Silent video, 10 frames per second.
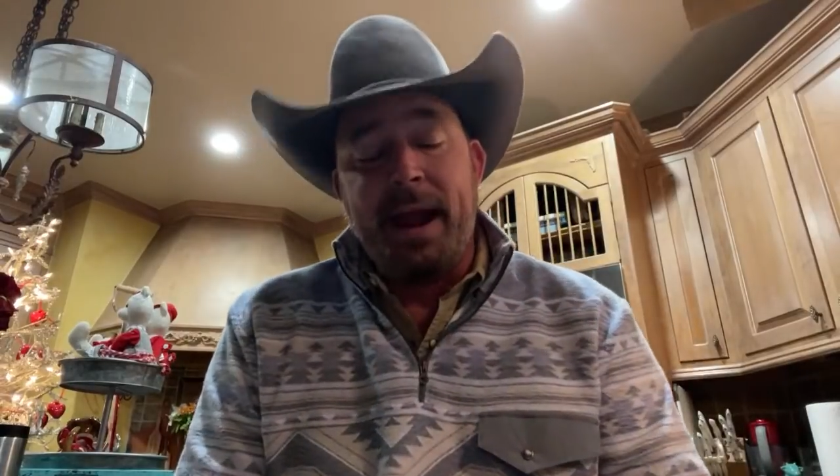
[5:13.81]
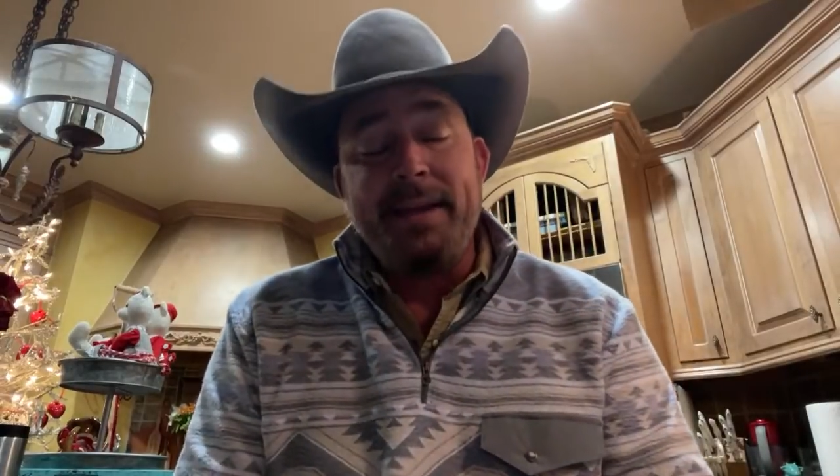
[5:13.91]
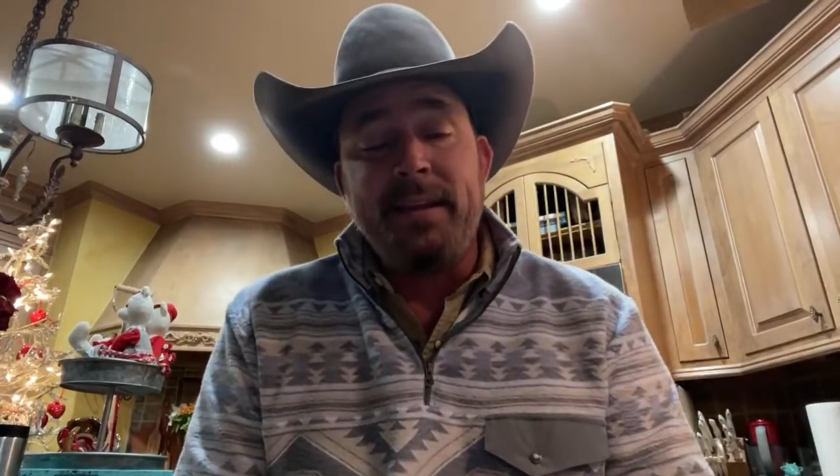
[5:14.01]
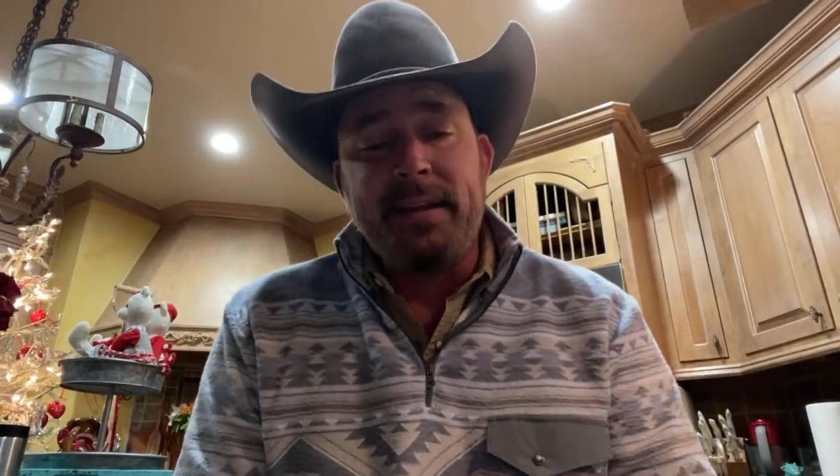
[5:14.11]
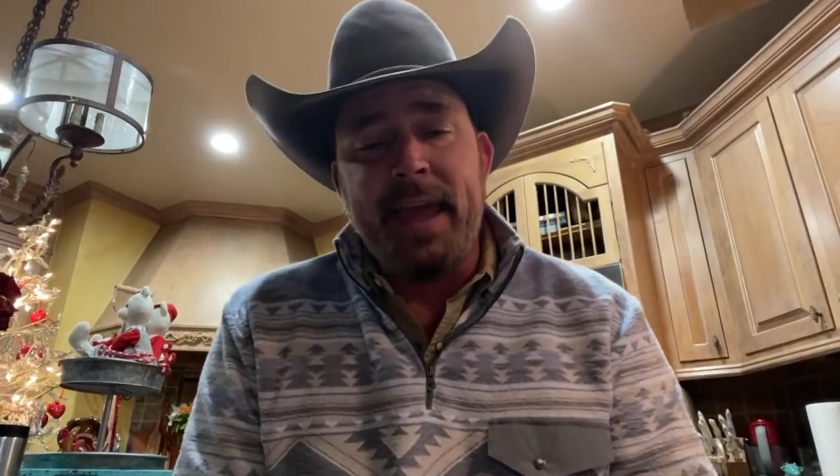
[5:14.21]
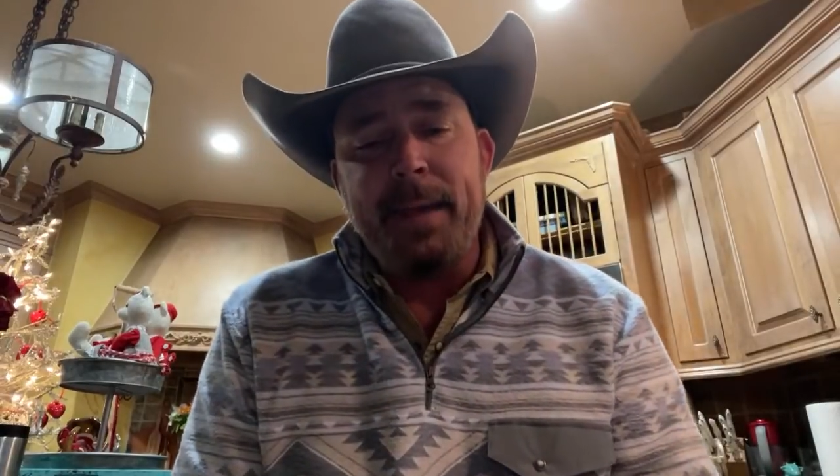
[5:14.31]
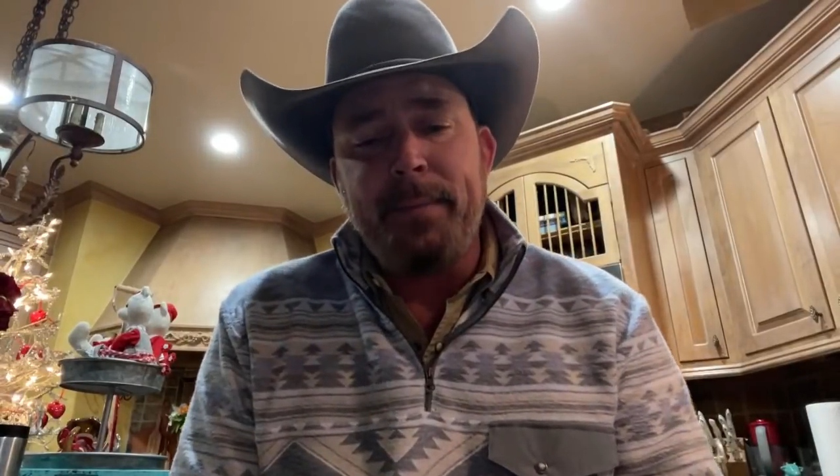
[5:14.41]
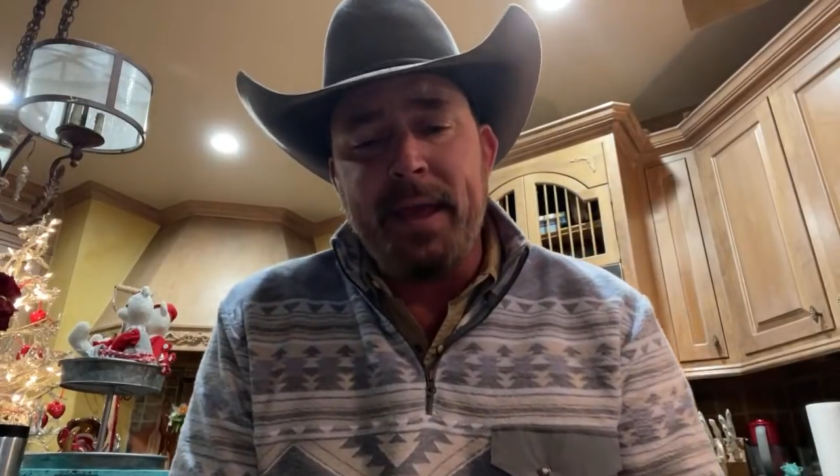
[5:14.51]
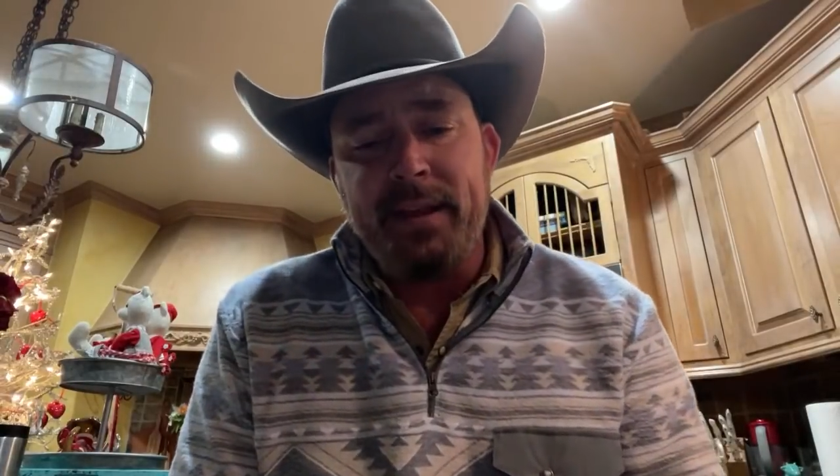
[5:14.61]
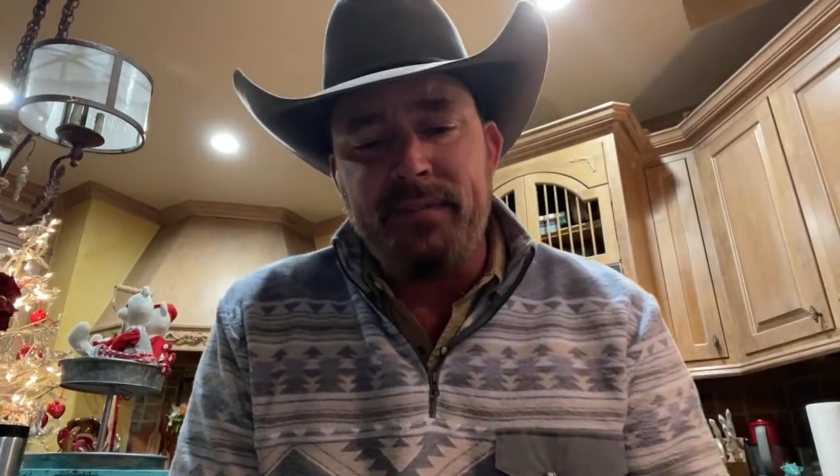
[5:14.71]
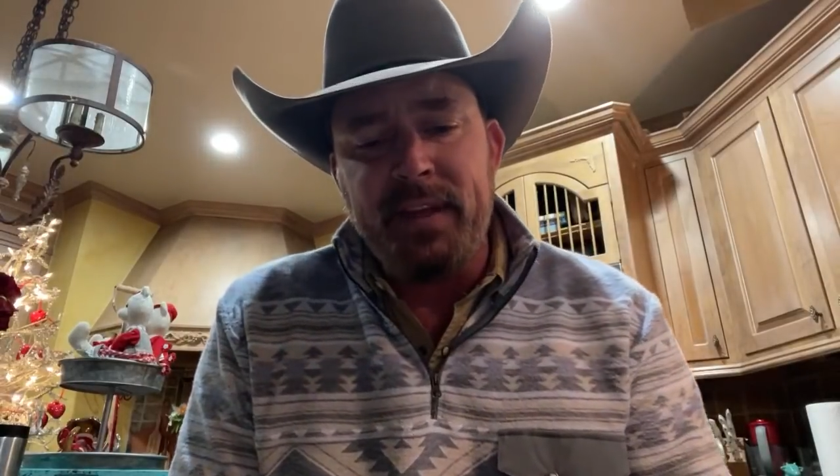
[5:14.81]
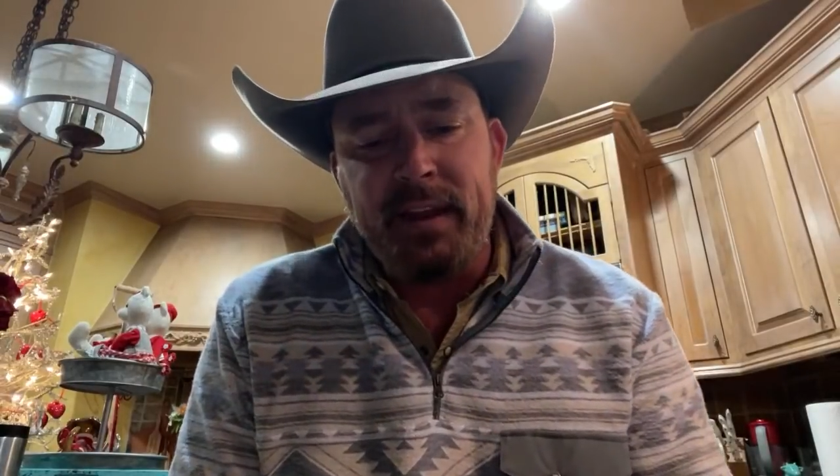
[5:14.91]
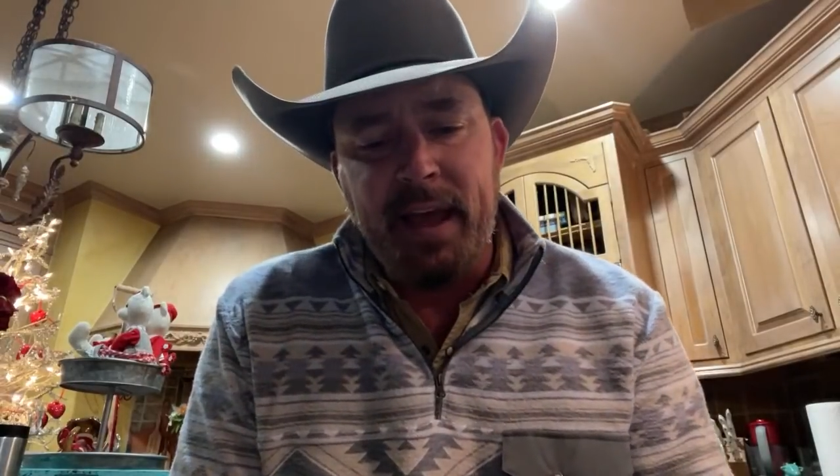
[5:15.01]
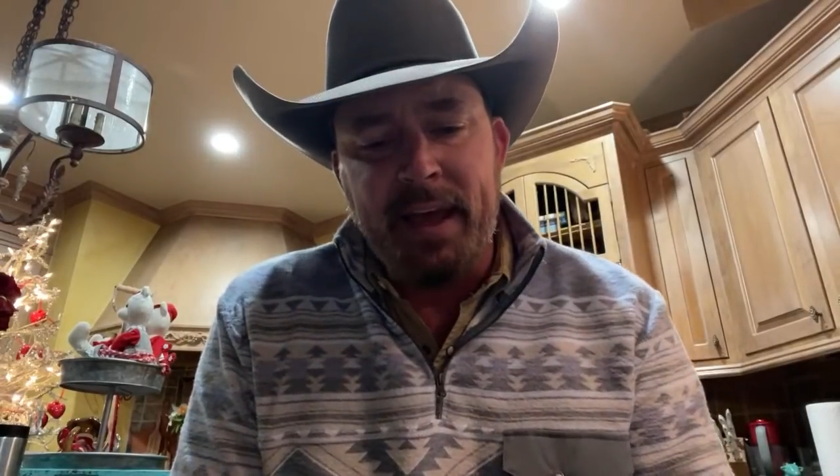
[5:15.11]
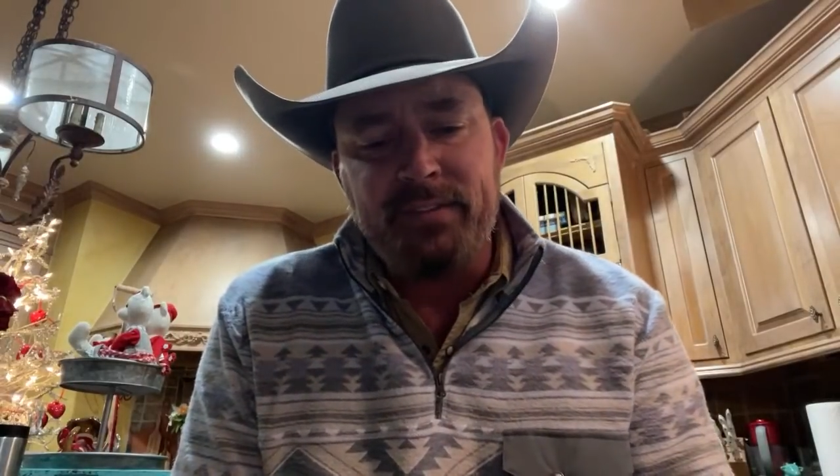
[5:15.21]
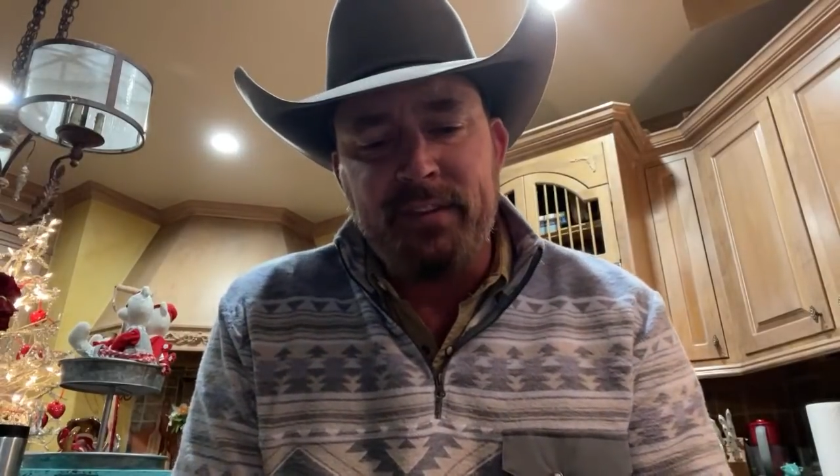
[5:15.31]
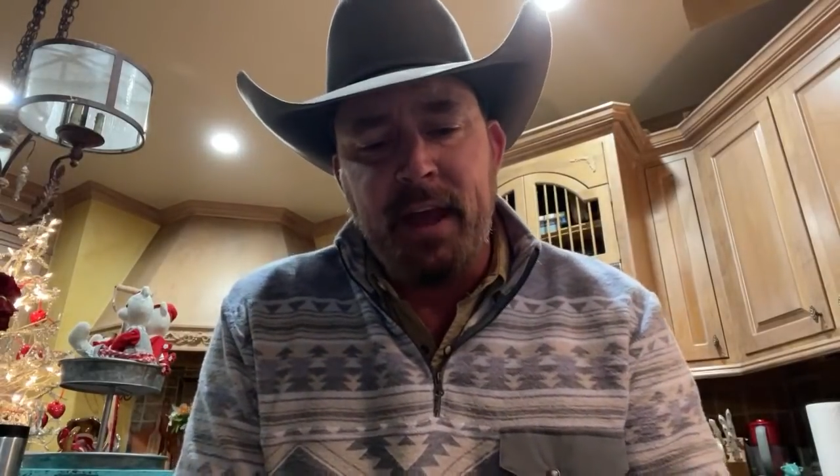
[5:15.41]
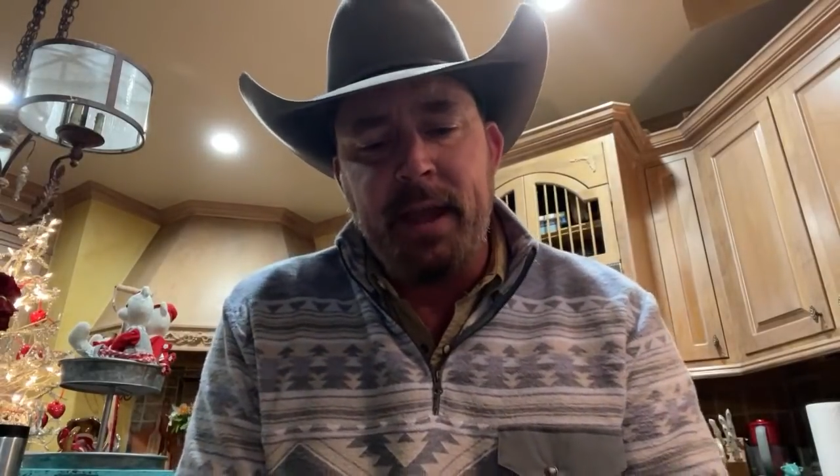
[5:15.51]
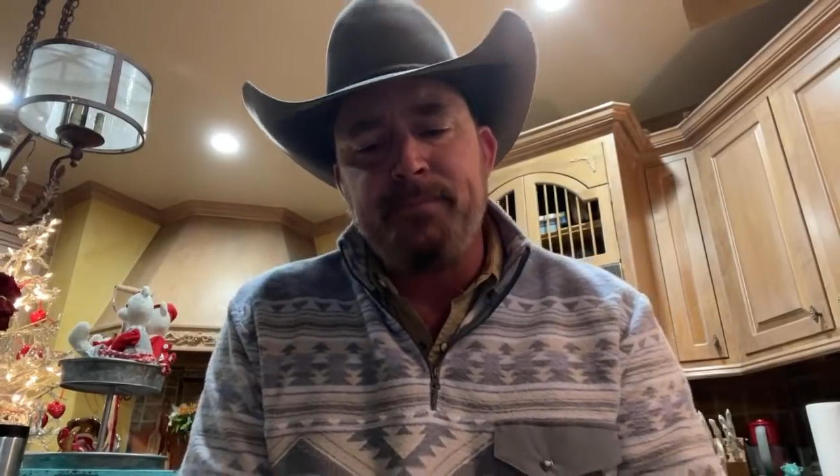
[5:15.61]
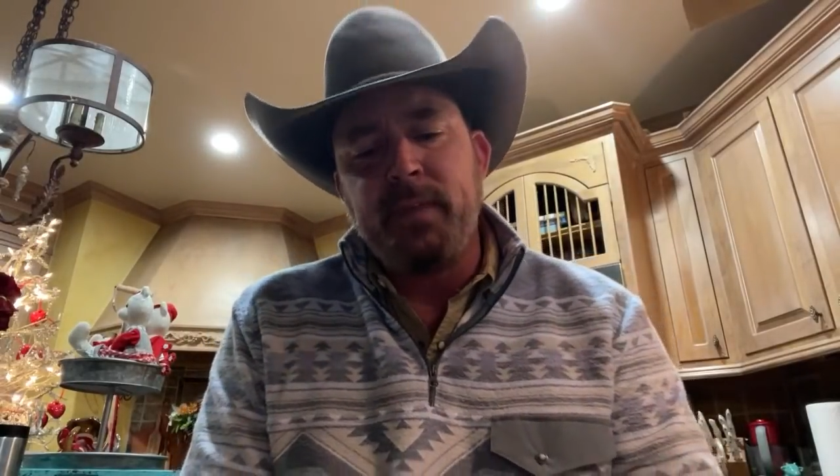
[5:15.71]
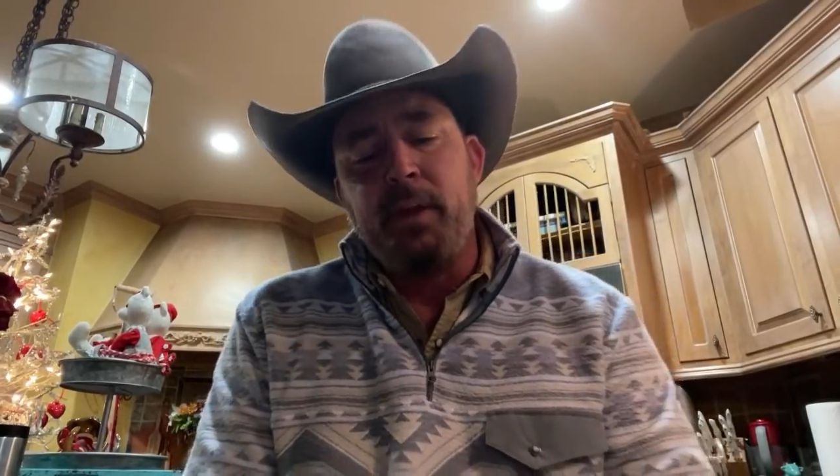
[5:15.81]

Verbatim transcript: I did a campaign event last night